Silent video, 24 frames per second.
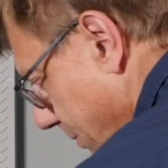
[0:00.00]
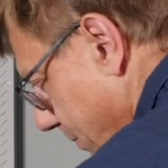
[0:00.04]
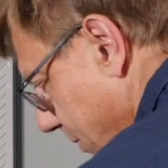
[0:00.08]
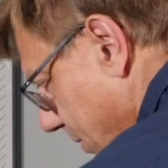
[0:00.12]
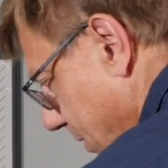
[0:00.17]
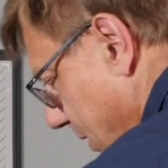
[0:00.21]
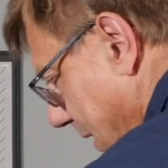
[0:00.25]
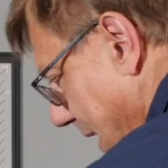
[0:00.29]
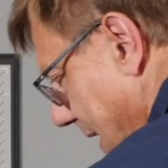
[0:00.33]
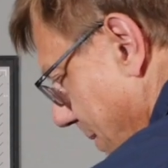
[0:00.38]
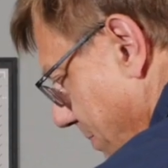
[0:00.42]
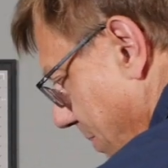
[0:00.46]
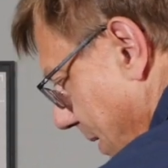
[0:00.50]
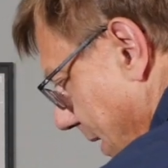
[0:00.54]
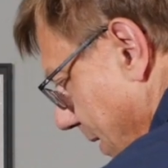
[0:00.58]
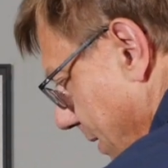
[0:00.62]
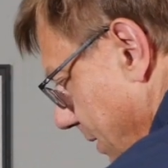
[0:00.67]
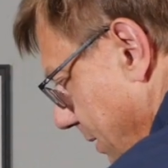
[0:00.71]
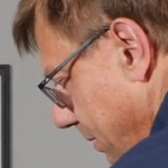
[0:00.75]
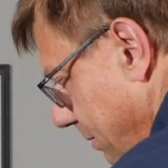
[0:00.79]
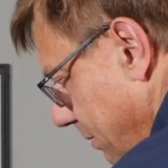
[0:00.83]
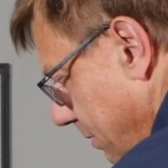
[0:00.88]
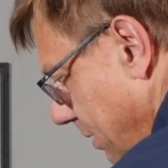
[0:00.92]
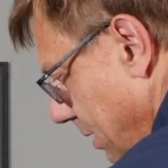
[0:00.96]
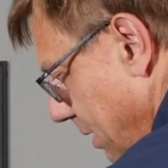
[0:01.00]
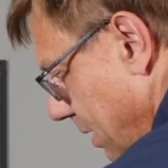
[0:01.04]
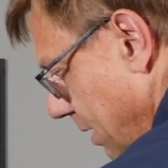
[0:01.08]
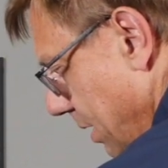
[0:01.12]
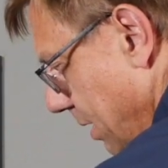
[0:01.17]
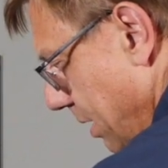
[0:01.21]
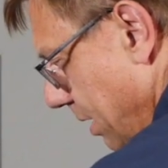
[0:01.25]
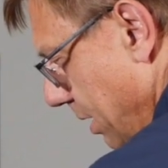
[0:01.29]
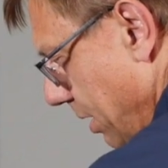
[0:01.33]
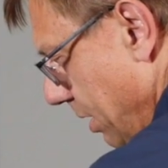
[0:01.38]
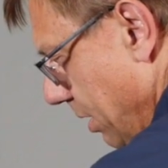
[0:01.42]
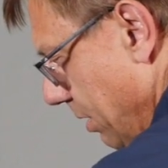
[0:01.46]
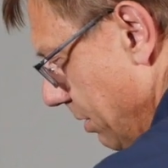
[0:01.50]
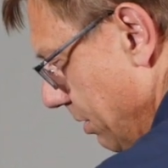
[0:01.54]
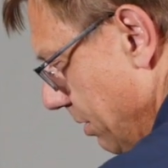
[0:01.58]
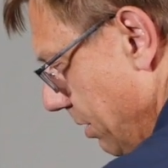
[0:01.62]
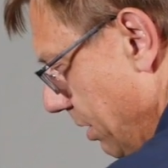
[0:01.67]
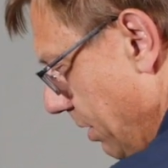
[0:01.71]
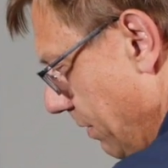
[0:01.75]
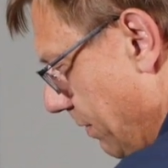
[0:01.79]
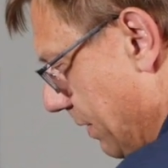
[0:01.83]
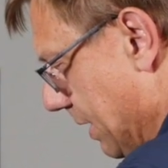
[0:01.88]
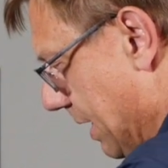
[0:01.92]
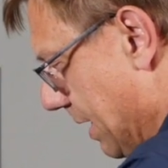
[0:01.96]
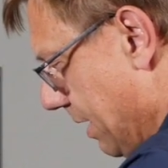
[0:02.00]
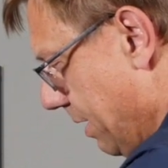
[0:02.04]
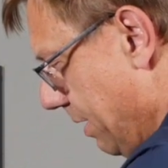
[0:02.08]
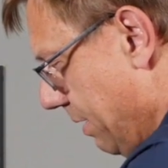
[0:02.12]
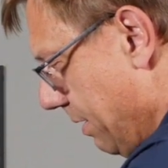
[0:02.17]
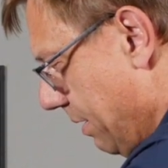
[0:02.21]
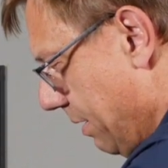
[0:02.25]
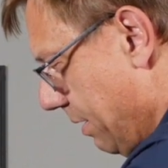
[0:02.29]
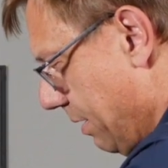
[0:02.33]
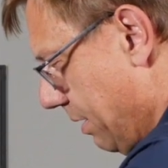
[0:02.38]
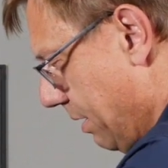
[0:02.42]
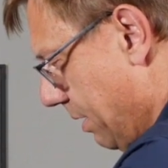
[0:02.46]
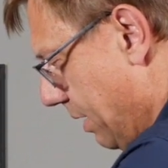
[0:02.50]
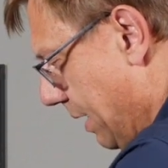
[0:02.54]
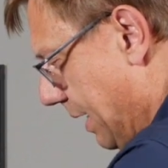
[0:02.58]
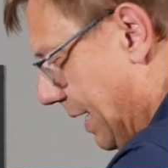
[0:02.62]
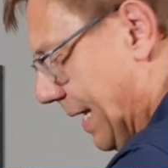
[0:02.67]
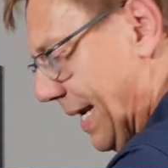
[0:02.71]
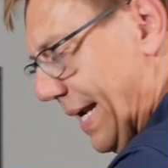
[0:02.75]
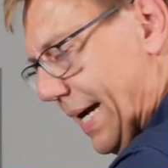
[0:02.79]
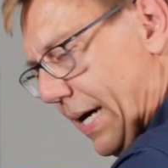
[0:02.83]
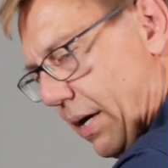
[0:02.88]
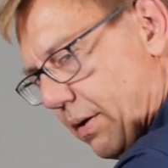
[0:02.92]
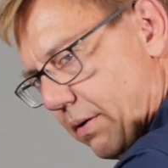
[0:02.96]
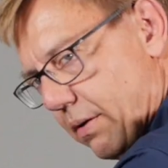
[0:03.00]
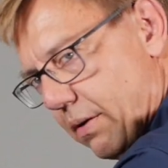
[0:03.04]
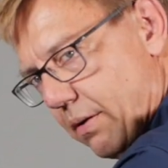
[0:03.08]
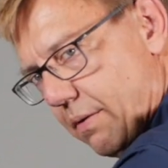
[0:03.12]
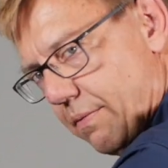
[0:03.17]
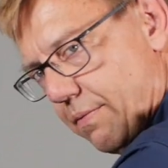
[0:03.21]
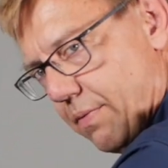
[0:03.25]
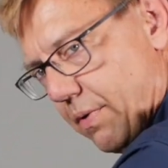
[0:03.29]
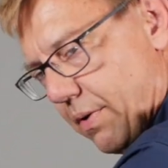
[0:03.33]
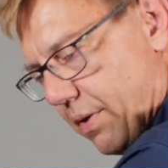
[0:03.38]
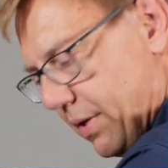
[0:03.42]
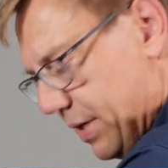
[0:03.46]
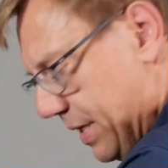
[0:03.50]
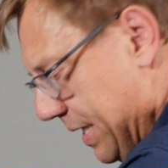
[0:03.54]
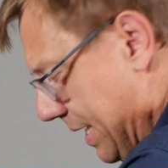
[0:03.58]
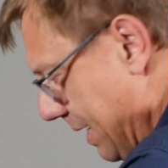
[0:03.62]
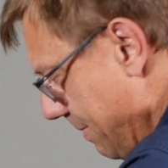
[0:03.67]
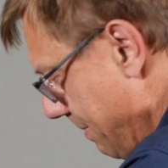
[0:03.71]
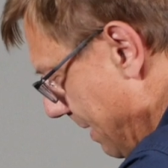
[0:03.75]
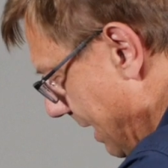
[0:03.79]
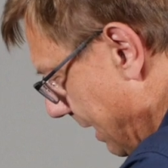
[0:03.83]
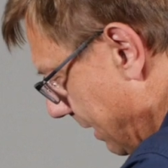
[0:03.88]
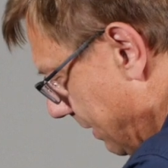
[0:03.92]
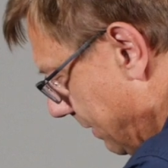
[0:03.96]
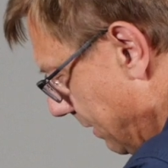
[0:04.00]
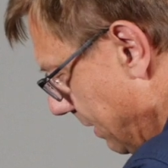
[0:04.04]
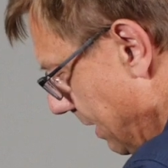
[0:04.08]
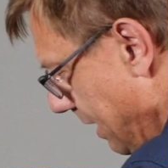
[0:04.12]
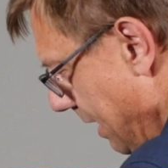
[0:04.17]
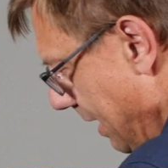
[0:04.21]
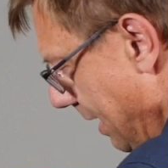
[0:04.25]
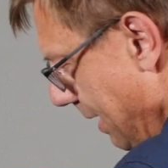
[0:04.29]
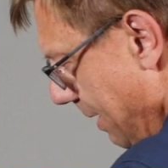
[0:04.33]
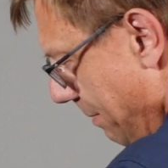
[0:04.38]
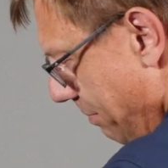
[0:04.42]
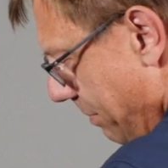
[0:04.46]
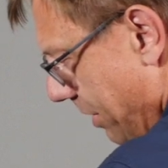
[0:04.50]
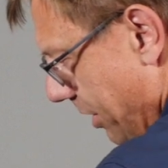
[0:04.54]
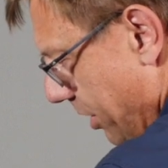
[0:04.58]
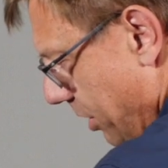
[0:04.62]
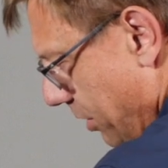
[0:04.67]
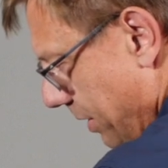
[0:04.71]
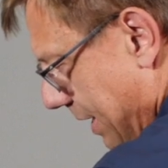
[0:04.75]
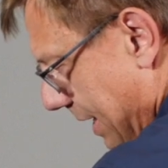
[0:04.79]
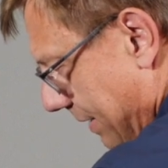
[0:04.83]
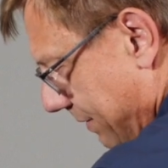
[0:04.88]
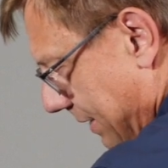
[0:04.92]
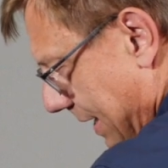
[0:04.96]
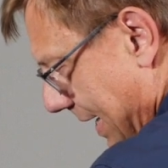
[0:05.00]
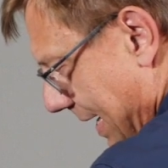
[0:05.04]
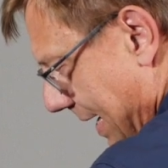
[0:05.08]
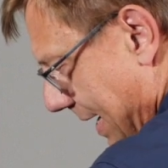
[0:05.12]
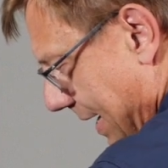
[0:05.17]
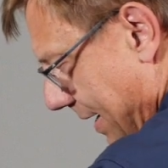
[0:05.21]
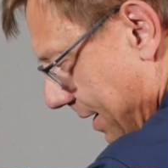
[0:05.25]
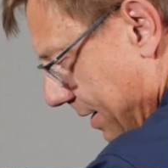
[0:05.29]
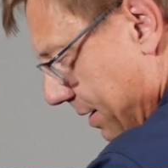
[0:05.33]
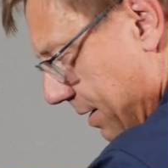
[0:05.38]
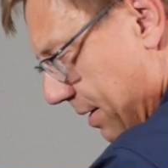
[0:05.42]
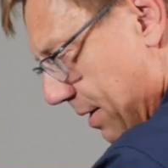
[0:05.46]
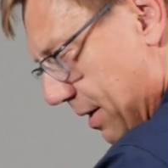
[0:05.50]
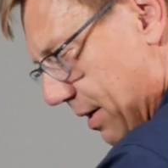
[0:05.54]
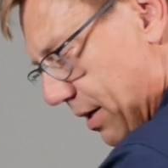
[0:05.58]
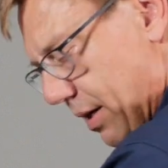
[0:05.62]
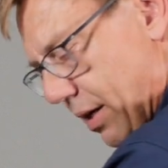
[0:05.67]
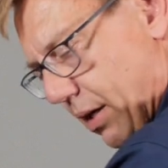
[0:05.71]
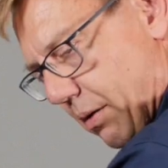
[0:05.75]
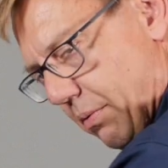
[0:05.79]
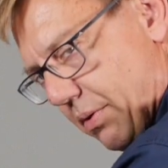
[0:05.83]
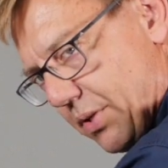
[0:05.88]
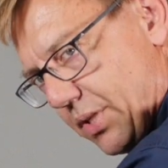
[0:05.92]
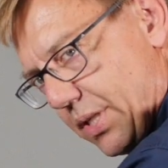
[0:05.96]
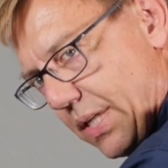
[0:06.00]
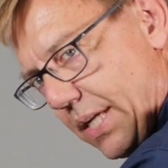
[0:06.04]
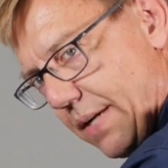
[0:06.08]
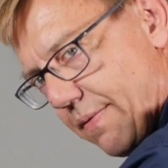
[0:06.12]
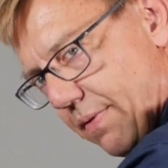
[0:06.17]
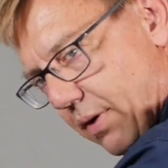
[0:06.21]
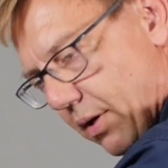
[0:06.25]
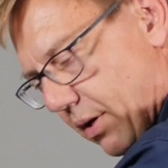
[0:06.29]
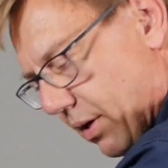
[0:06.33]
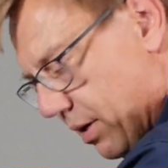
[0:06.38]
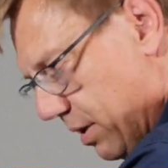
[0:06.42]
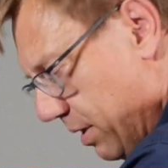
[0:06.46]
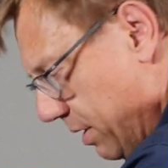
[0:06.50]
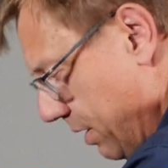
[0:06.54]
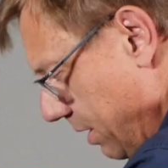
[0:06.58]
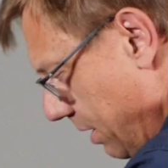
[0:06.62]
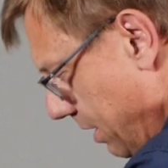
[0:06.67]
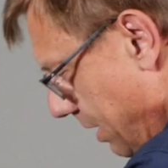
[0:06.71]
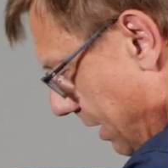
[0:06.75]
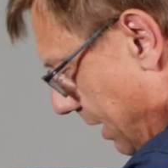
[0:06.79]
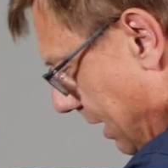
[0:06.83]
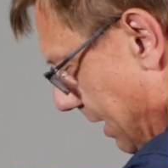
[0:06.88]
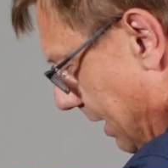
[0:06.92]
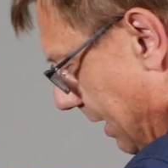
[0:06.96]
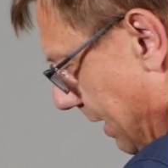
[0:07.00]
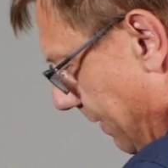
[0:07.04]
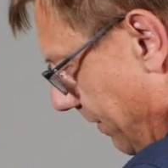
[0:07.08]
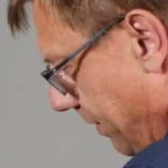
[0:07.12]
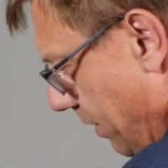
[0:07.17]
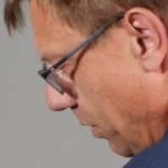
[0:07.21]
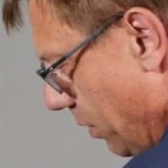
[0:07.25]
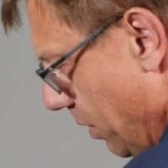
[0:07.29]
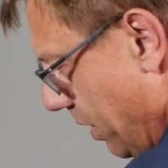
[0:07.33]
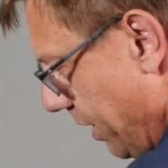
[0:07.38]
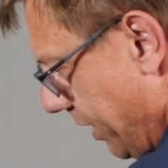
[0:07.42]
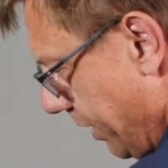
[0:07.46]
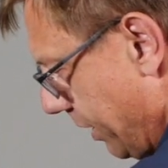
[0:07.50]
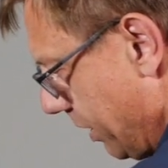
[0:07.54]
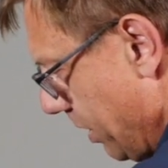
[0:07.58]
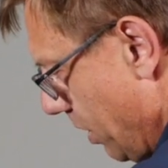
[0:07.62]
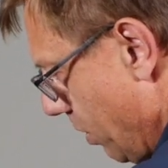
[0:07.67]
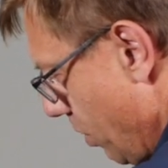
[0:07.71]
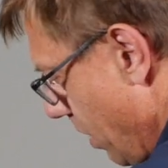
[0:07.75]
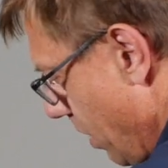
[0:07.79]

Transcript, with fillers: Sky Panel. You know, you've got your in-out for the DMX, but you'd have to add a receiver if you wanted to go